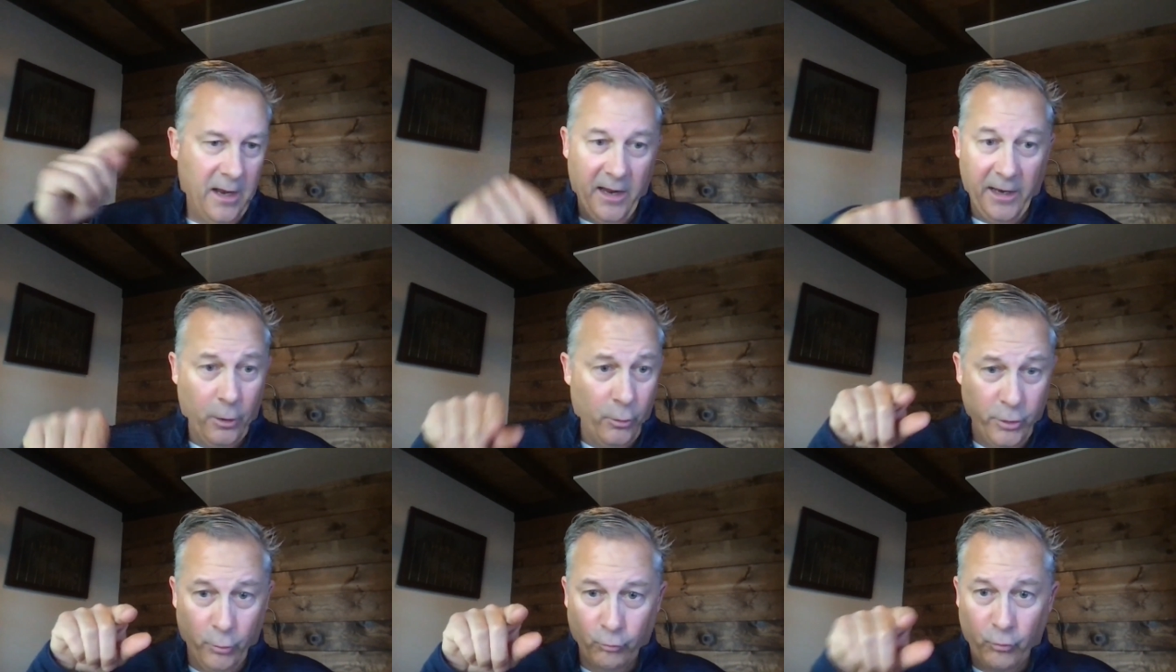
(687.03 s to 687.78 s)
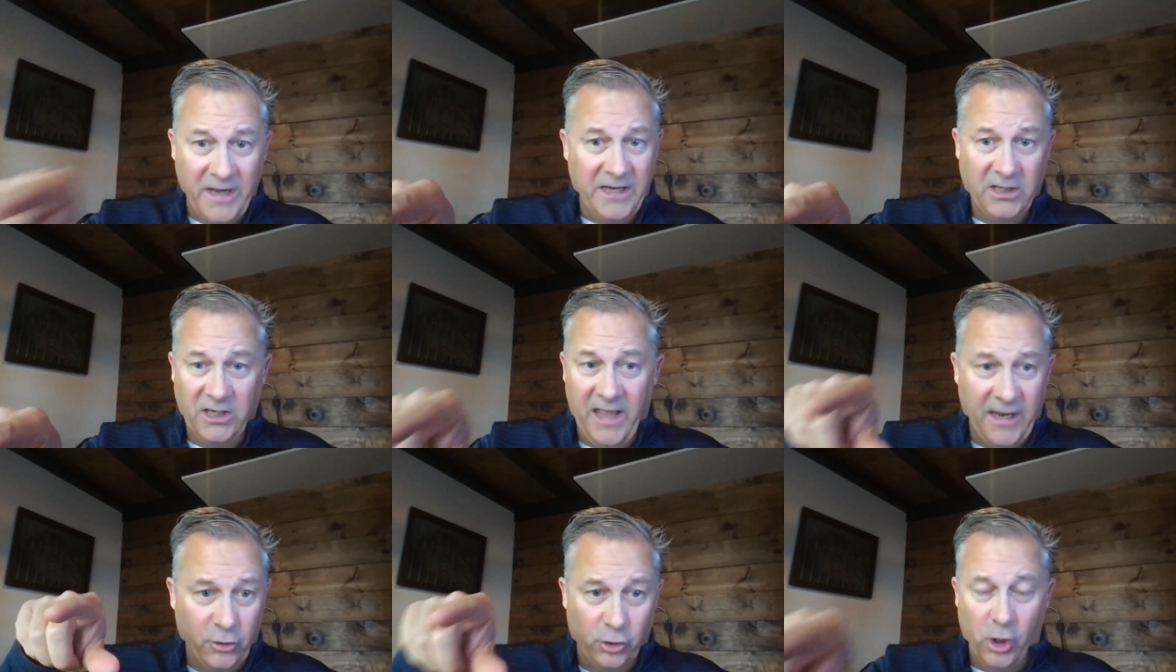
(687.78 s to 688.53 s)
I go, right into
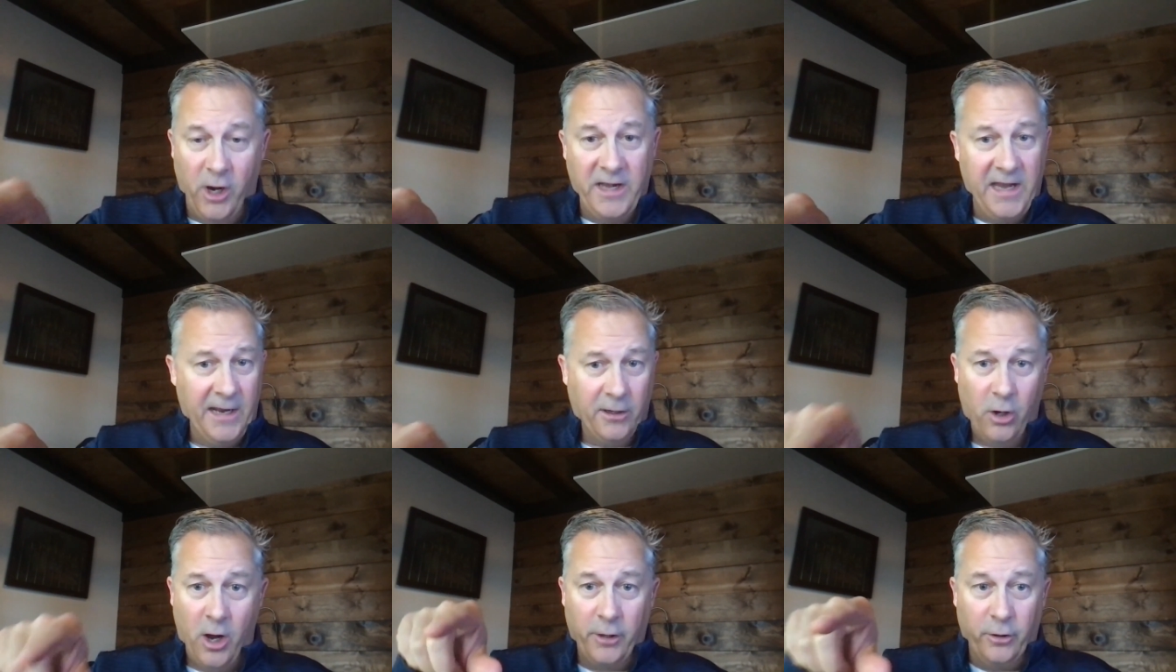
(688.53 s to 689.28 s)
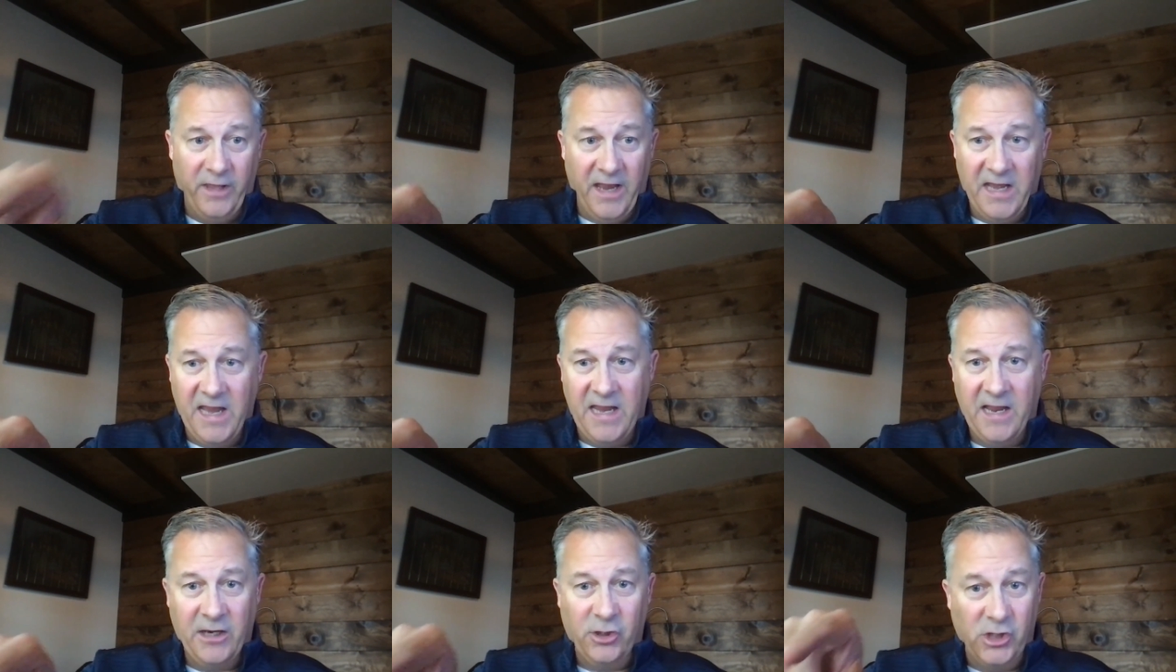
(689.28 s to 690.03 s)
that John Hancock or that
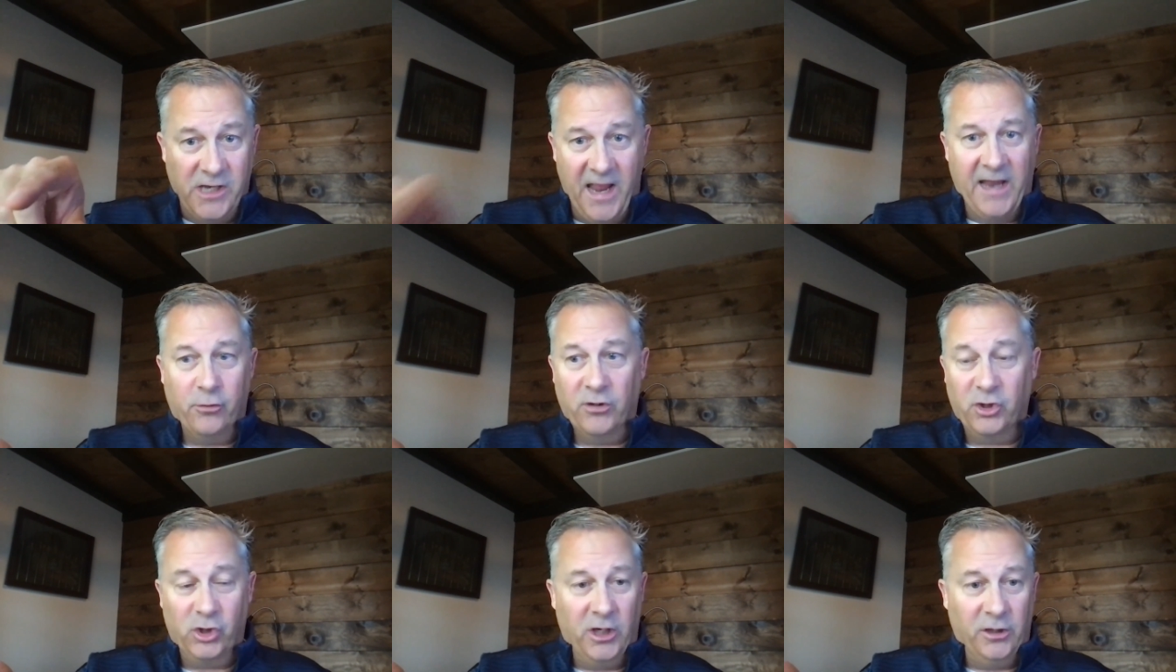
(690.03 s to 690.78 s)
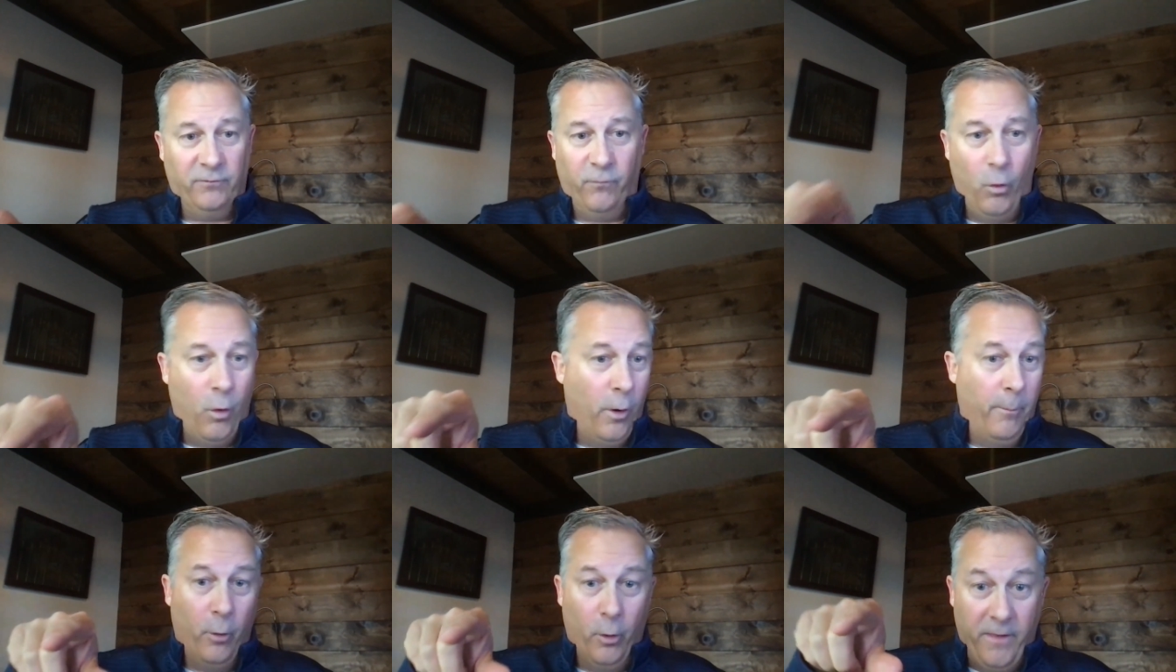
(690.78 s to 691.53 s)
AIG address change
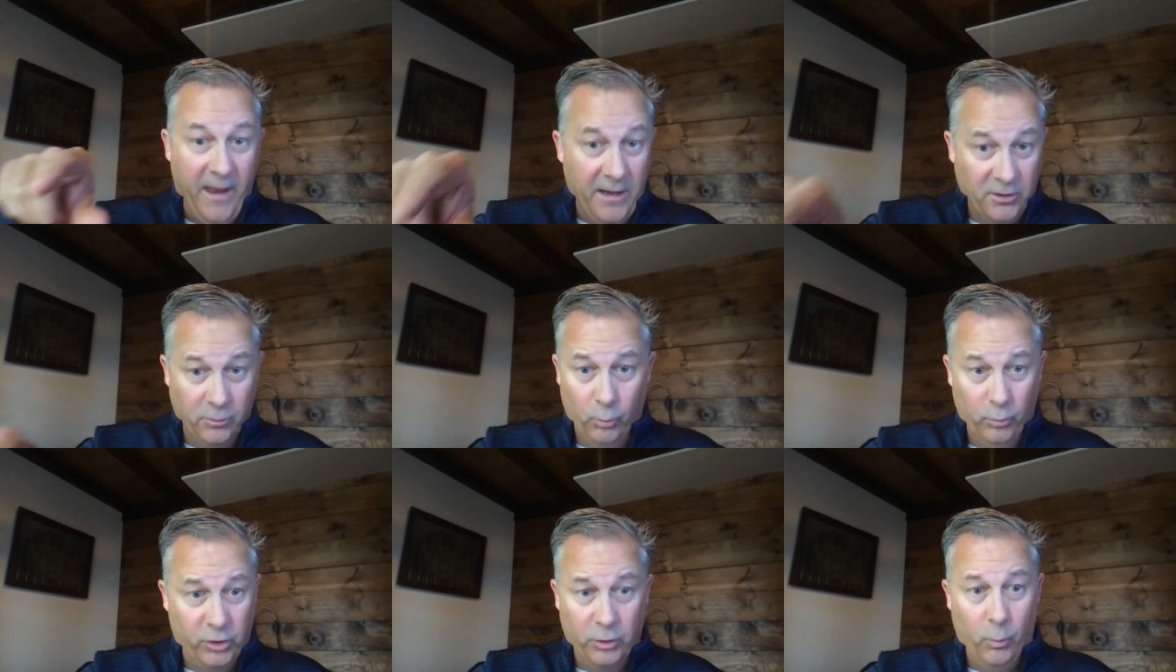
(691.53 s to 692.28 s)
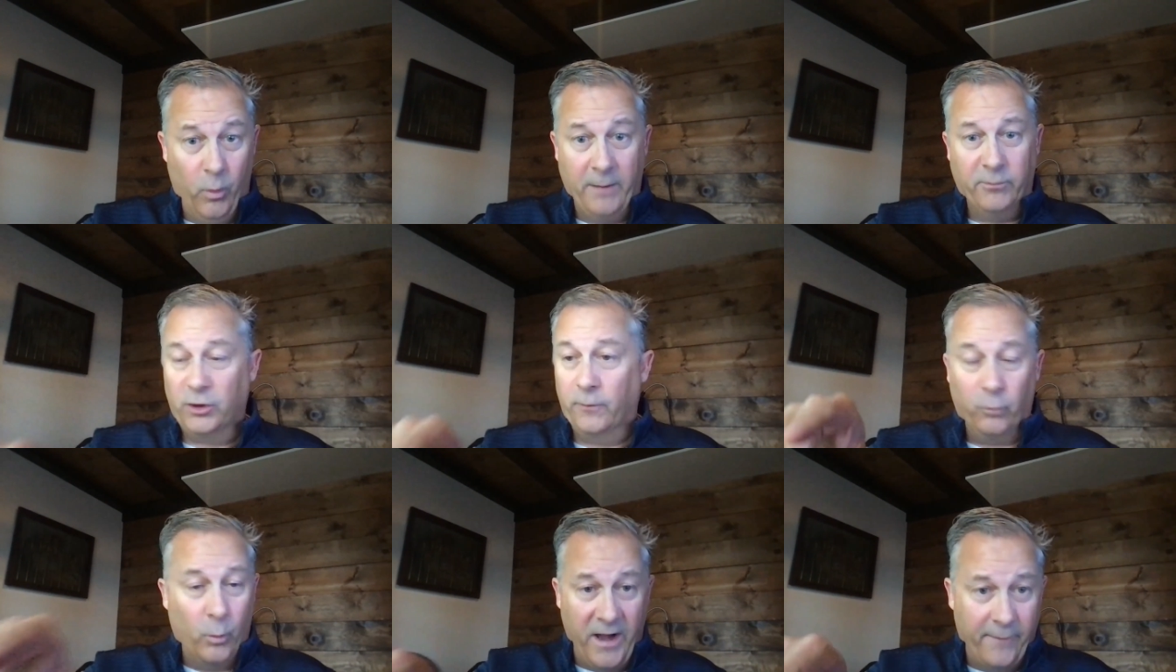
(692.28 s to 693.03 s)
form, or that web
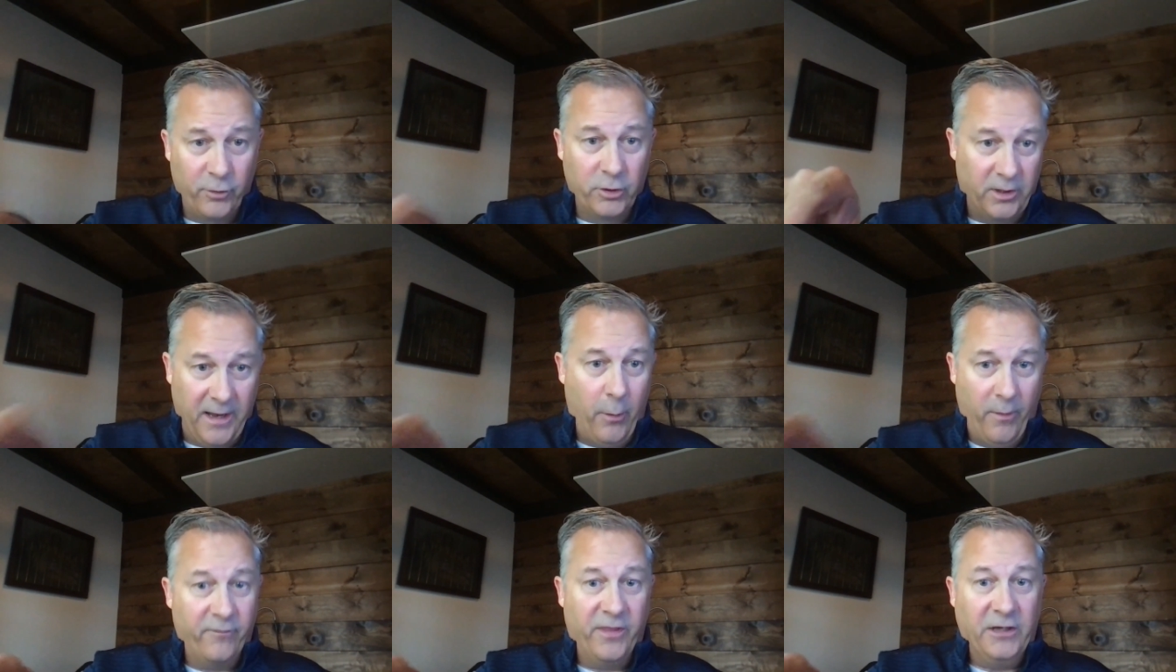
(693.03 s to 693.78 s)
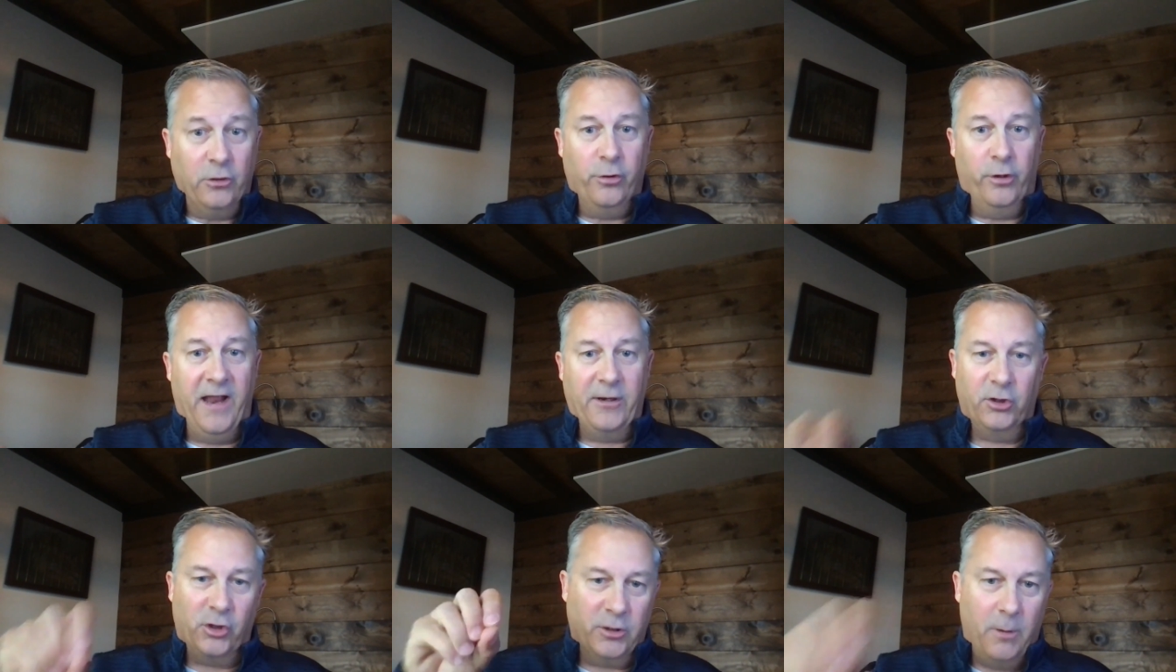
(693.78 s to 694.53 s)
server, whatever, however they do their
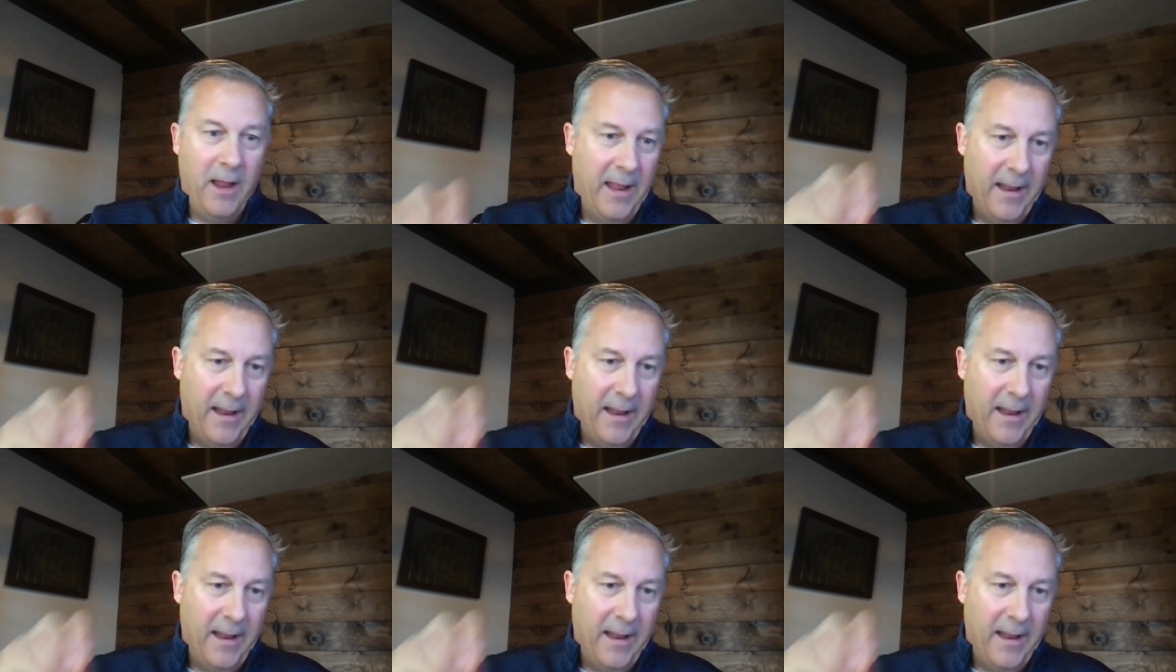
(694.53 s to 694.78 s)
address change,